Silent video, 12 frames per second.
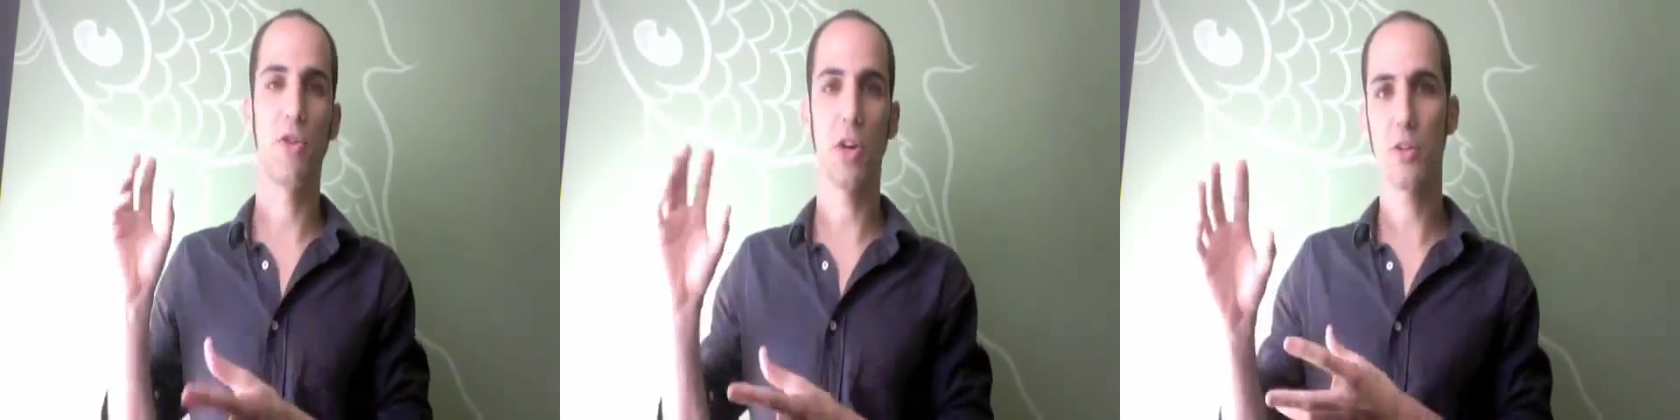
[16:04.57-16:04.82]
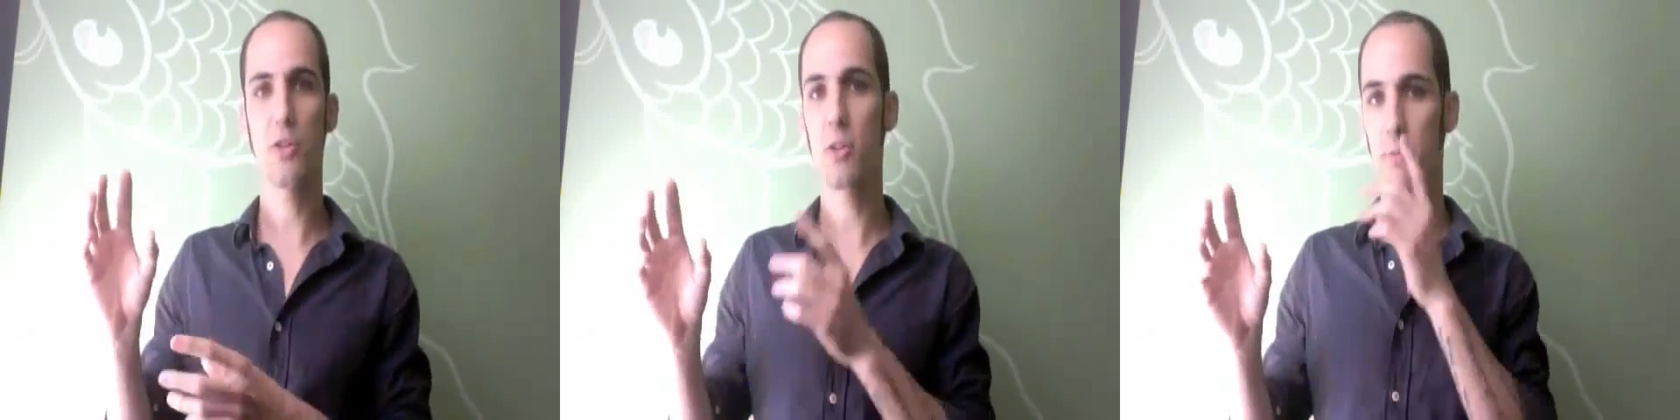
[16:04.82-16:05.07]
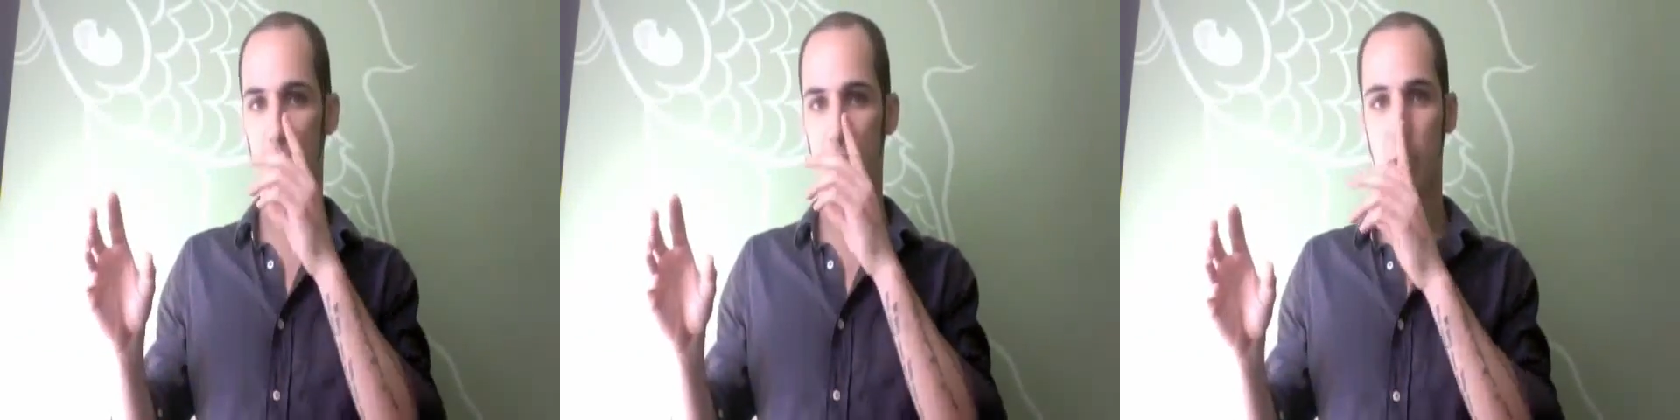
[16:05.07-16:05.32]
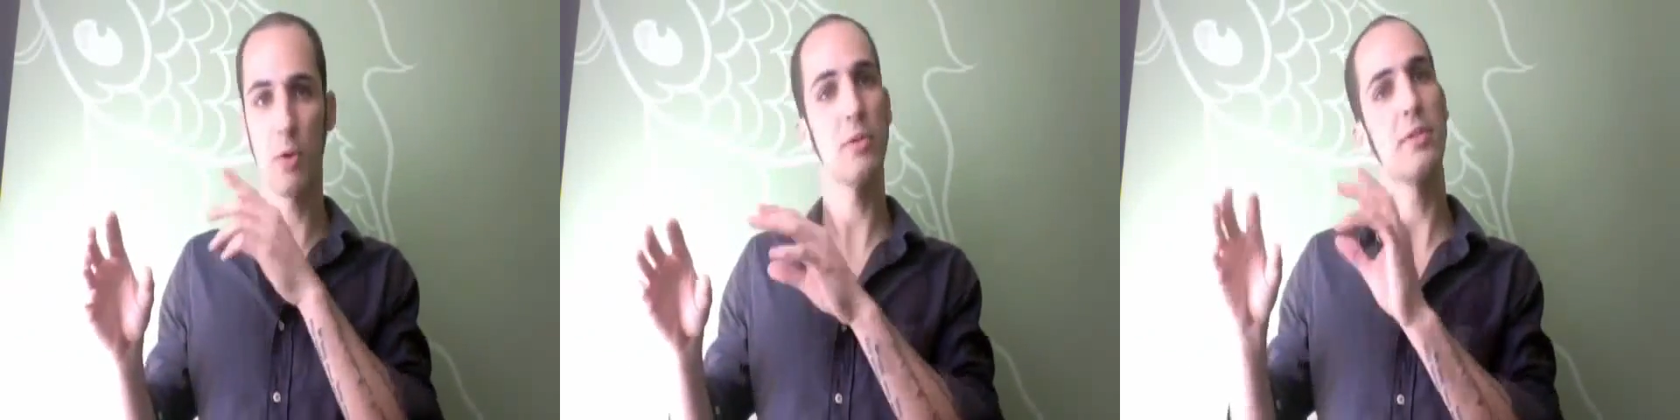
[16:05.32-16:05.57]
judger
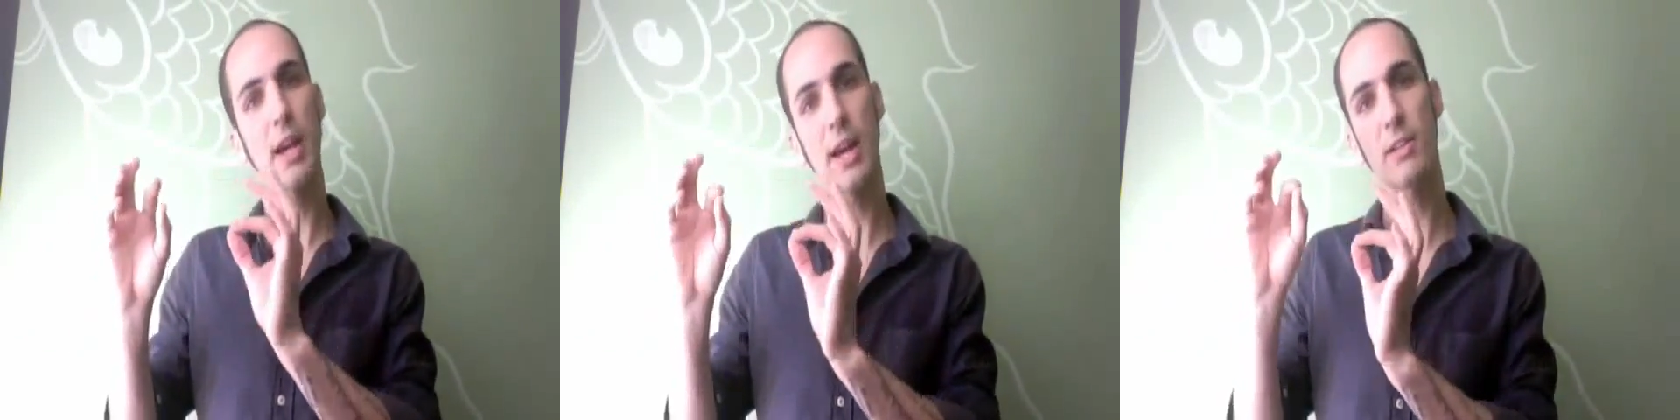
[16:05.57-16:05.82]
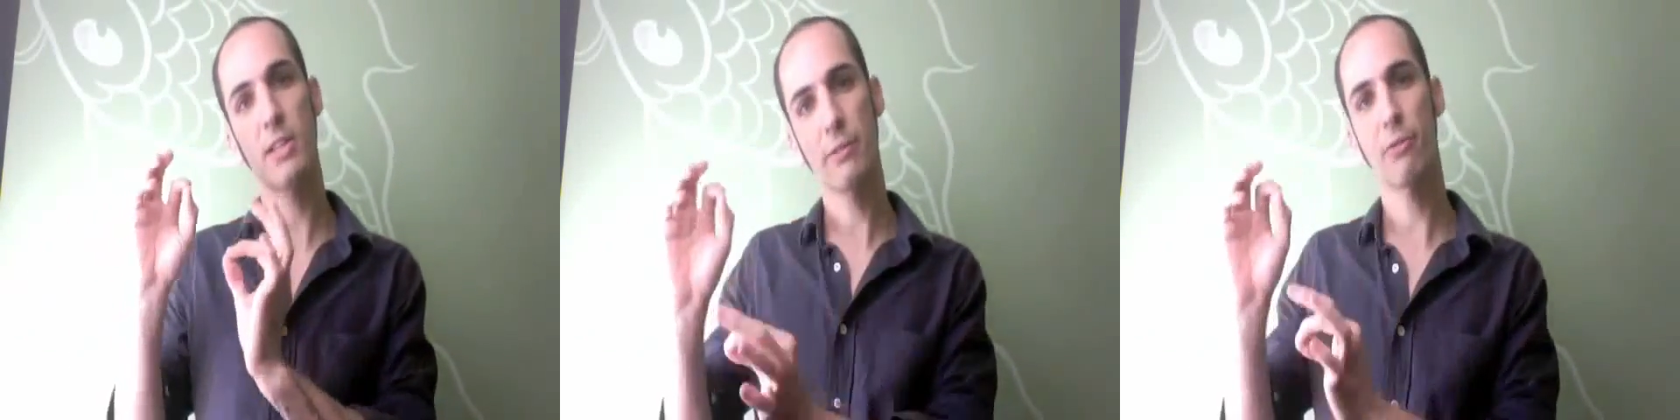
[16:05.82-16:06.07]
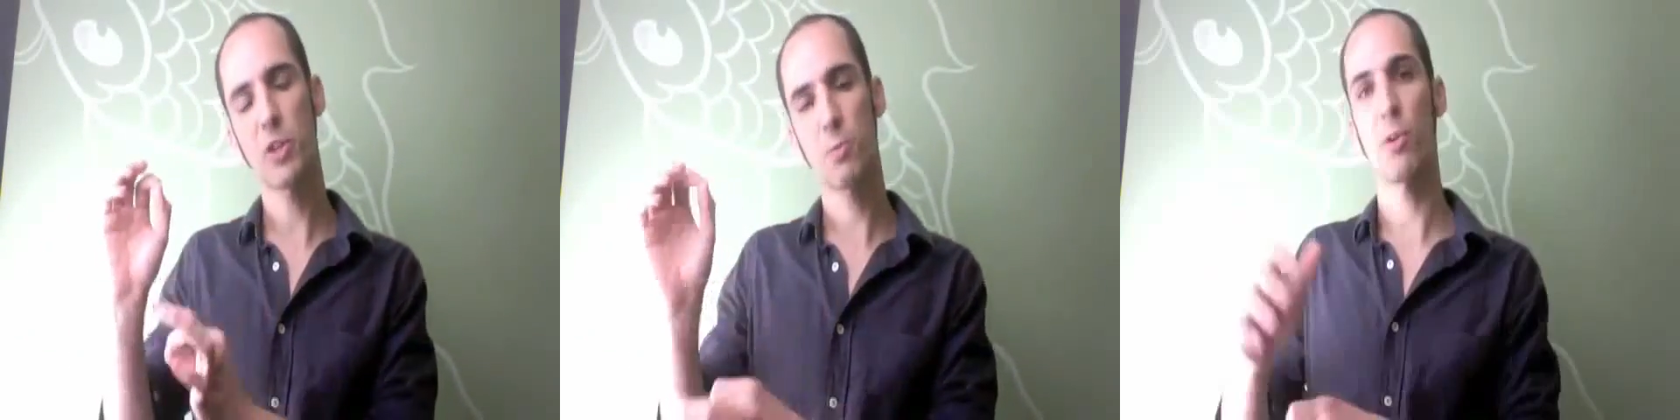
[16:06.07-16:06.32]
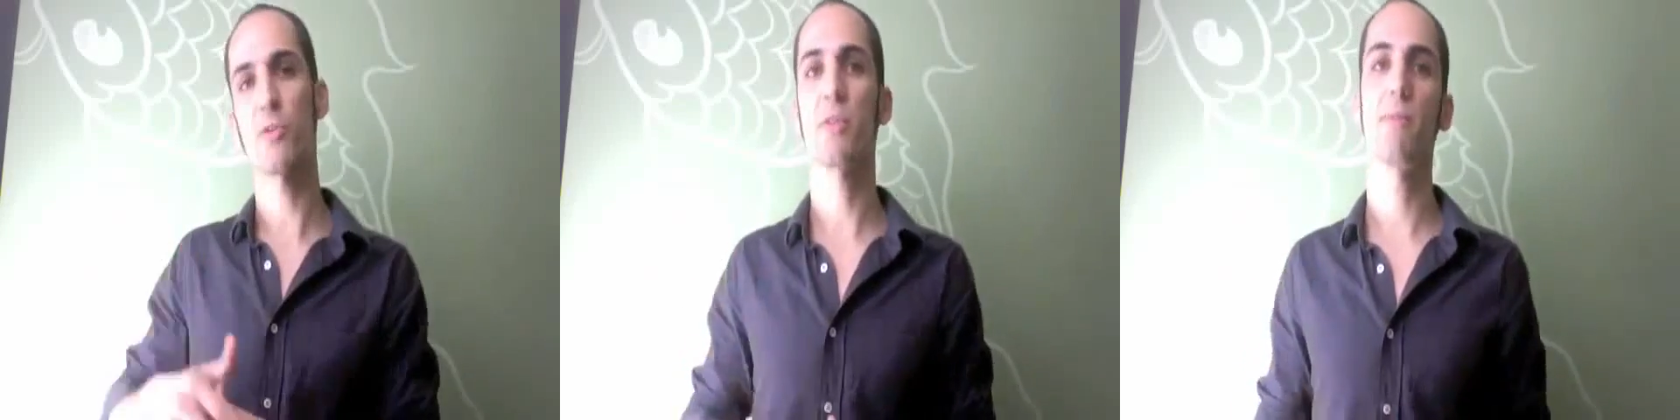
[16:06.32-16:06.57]
who is a difference
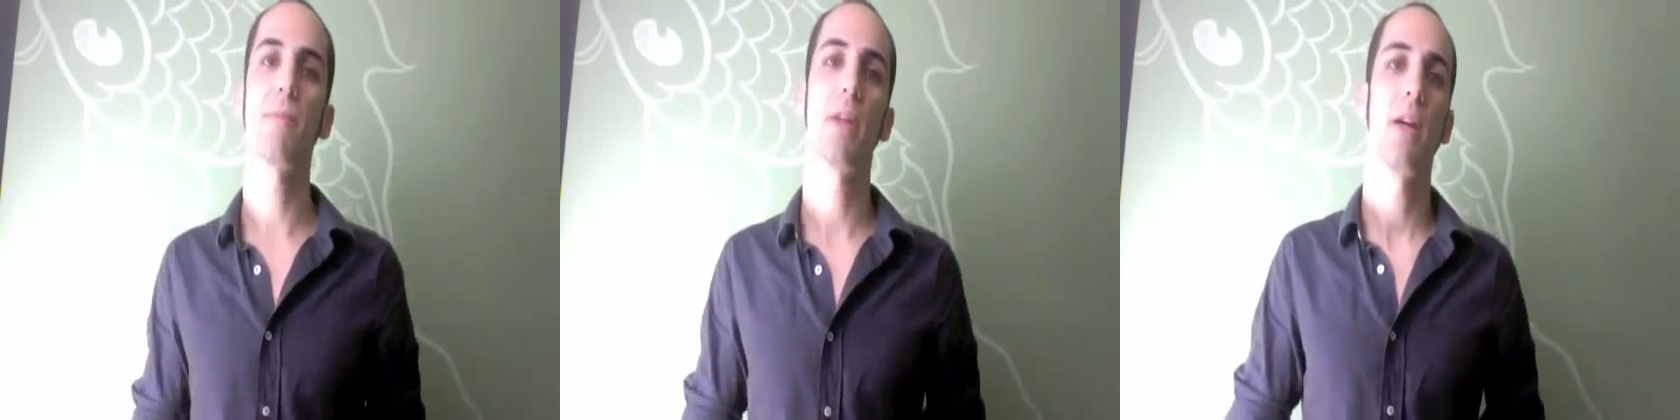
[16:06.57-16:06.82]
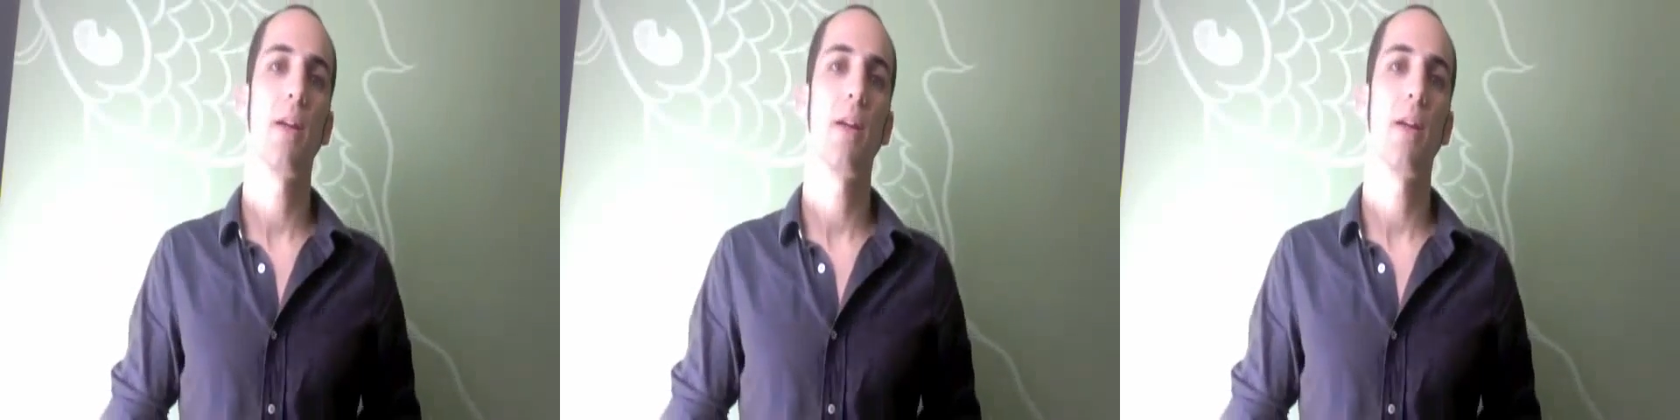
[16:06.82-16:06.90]
person,